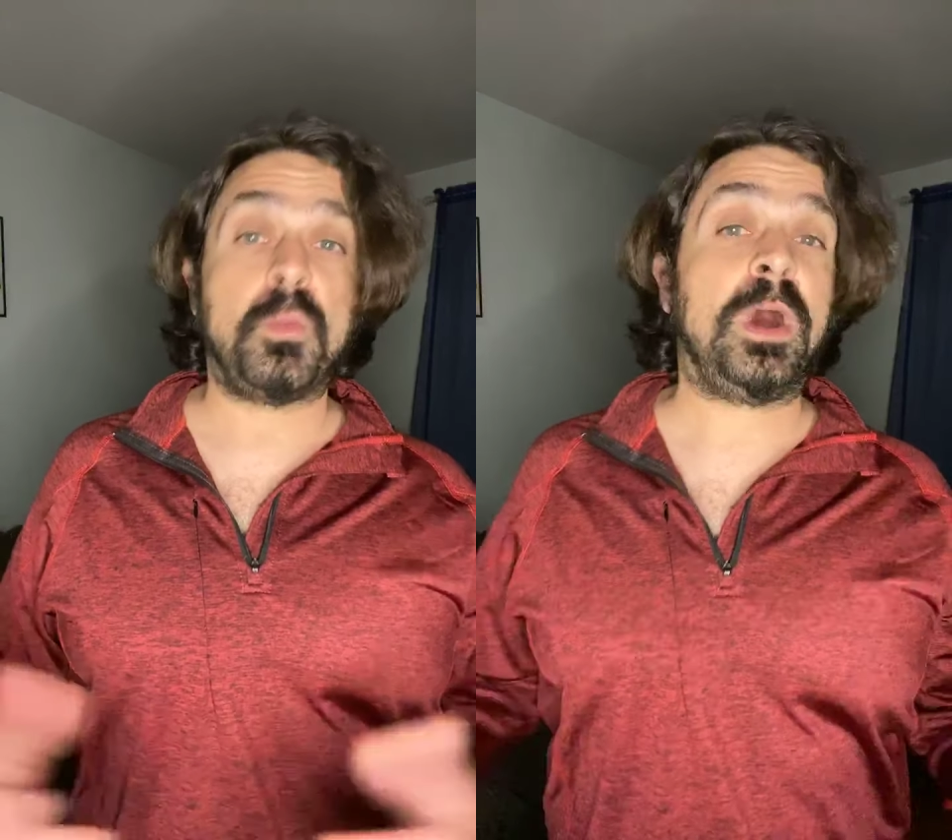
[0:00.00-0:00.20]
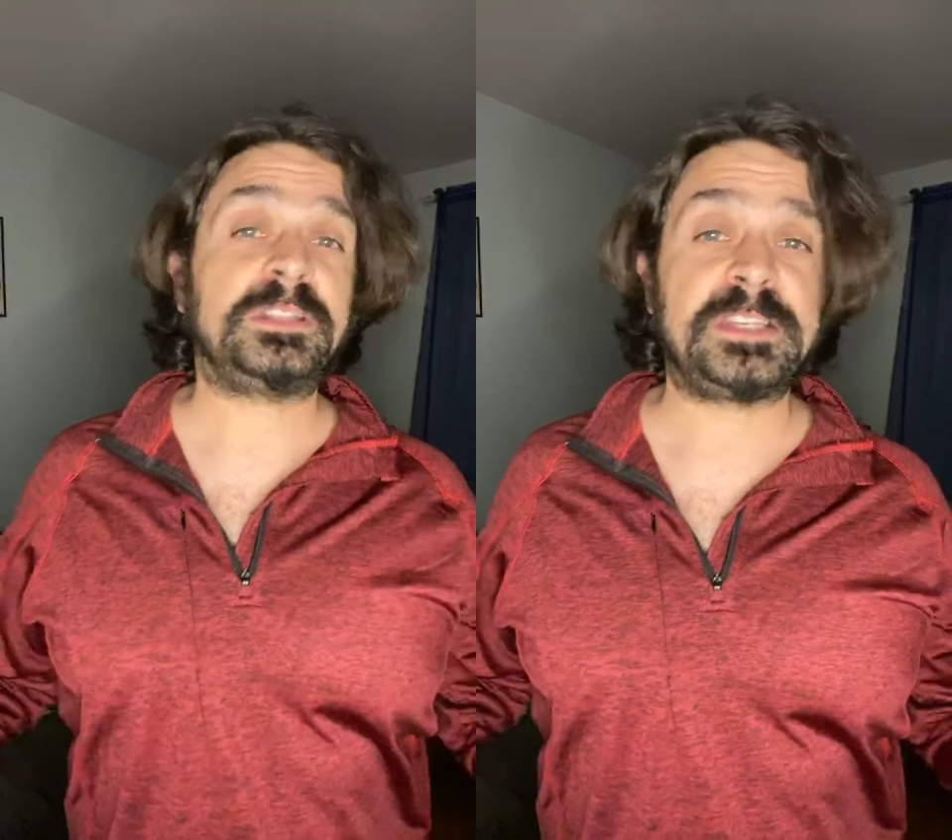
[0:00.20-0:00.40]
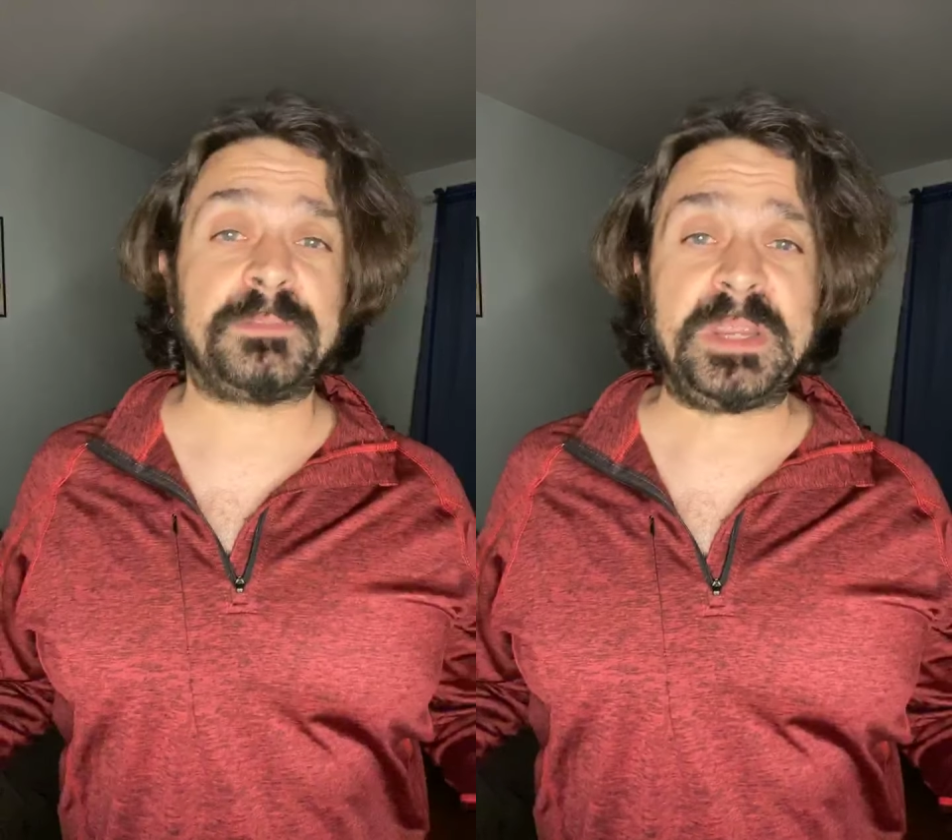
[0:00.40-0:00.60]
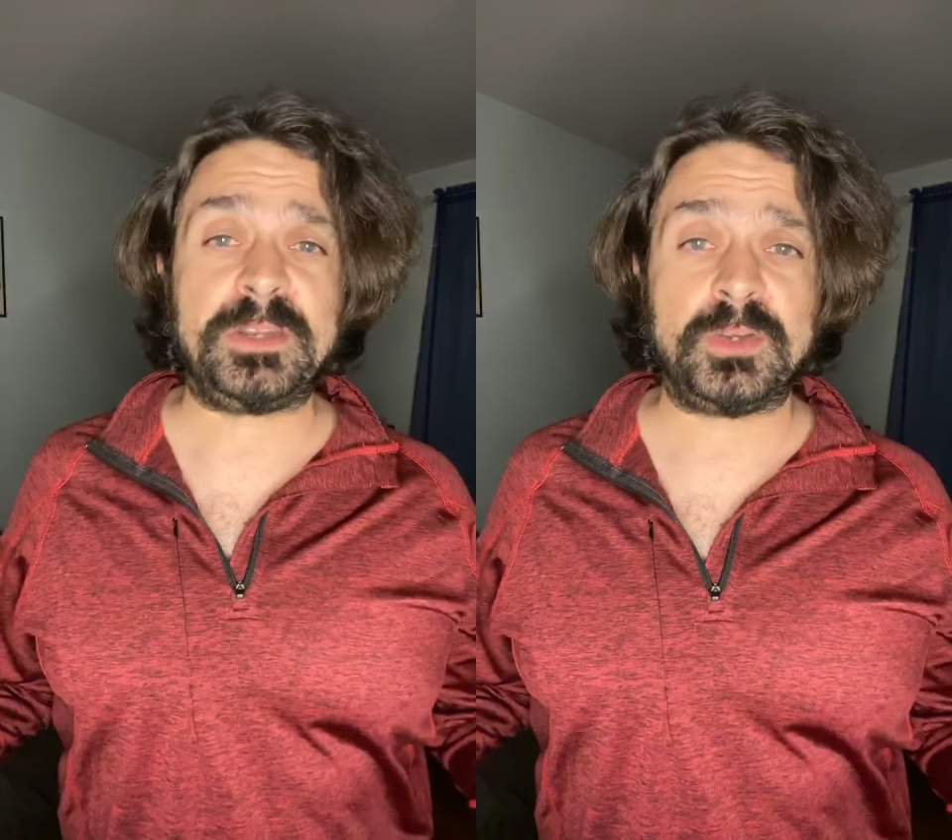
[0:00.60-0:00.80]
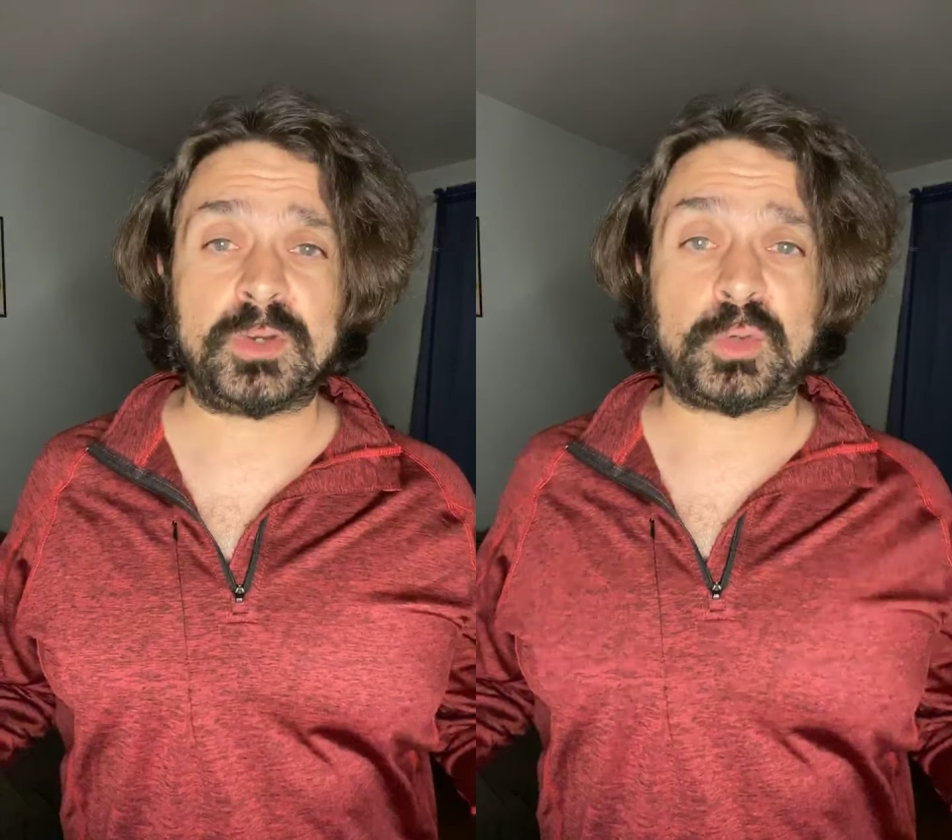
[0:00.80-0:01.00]
wanted me
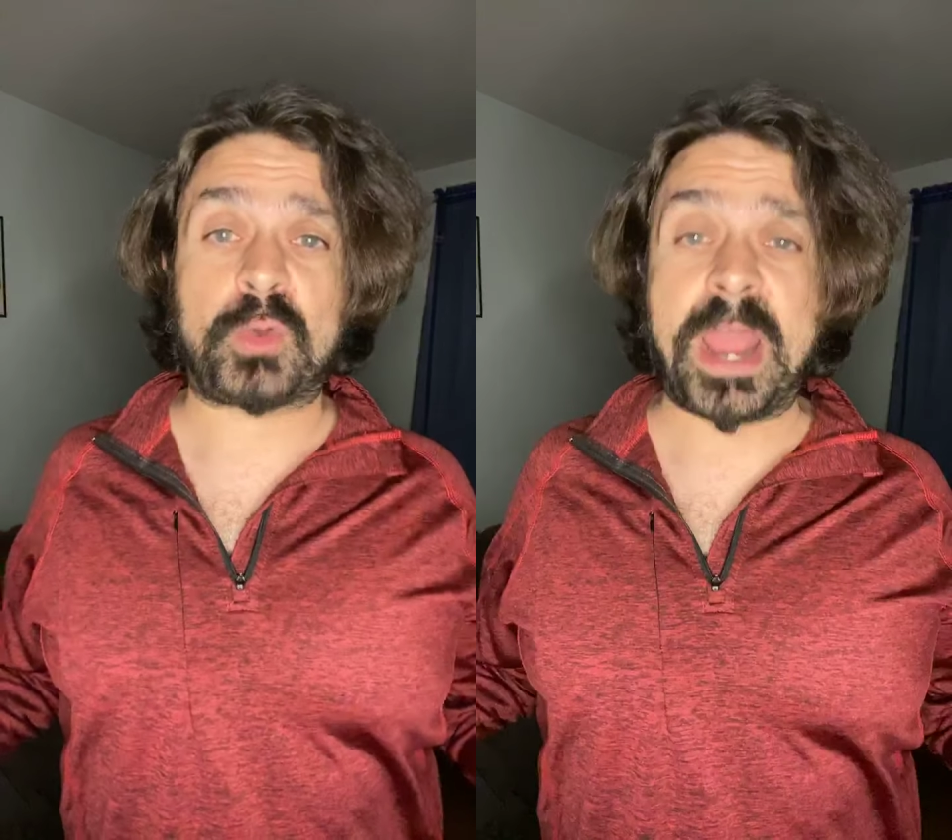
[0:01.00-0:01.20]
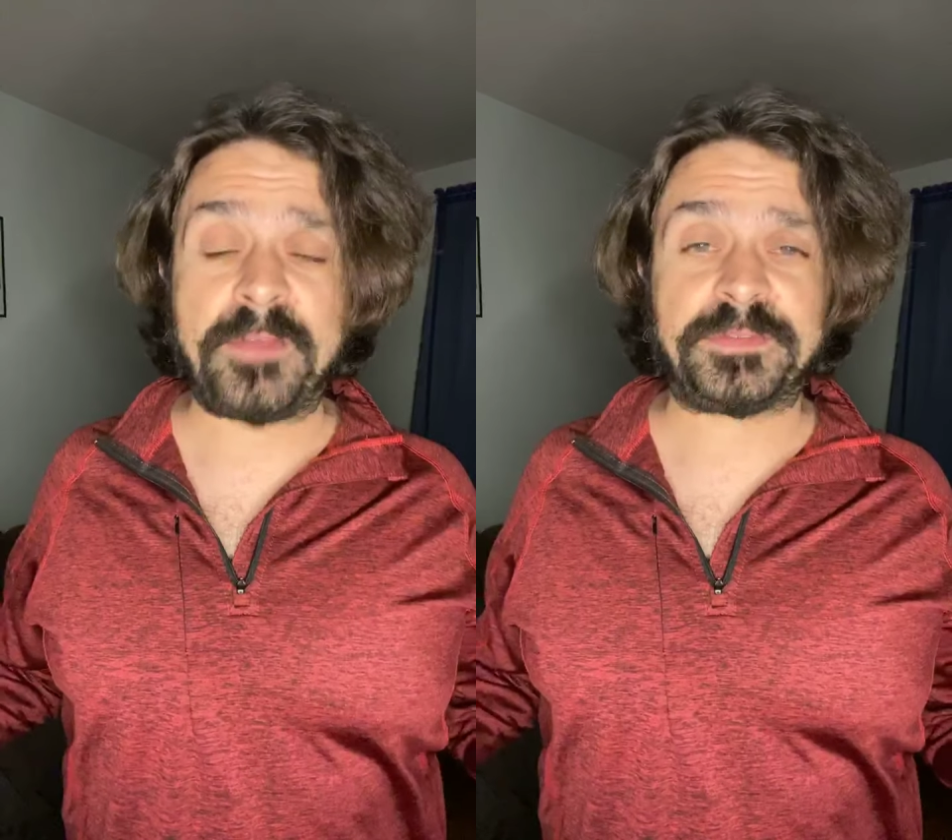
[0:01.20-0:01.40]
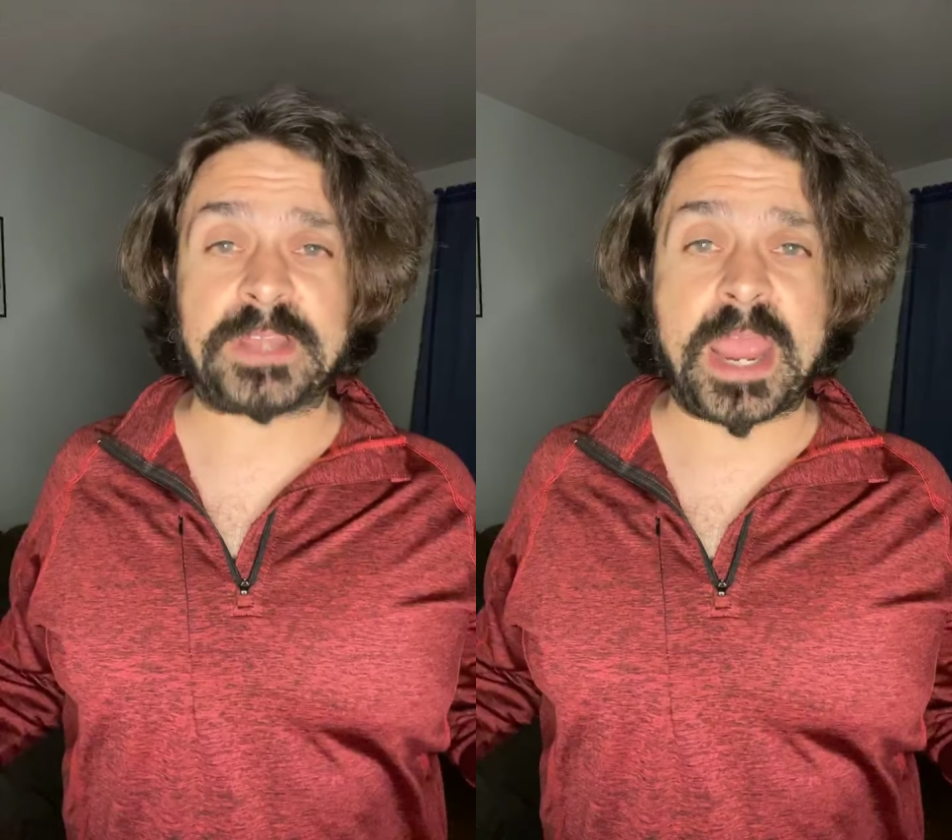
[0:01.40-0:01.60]
to craft